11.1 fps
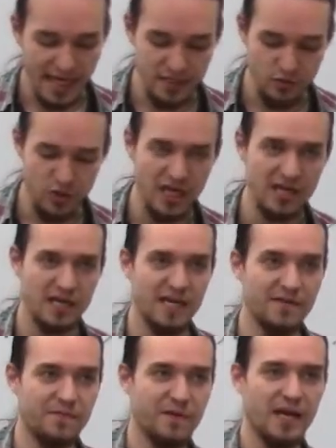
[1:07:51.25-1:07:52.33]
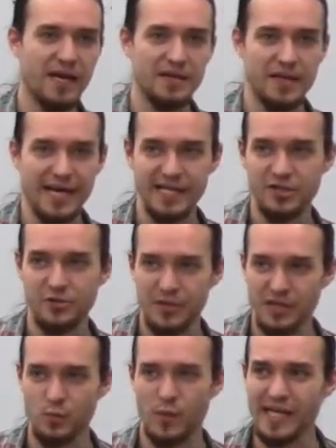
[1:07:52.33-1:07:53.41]
And to check if the answer
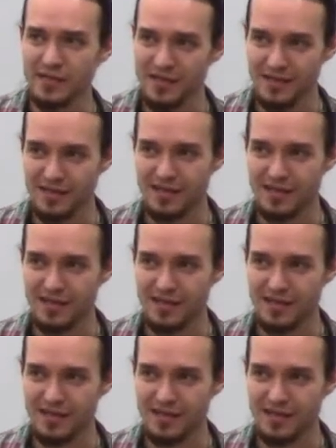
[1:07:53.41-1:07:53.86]
is 1,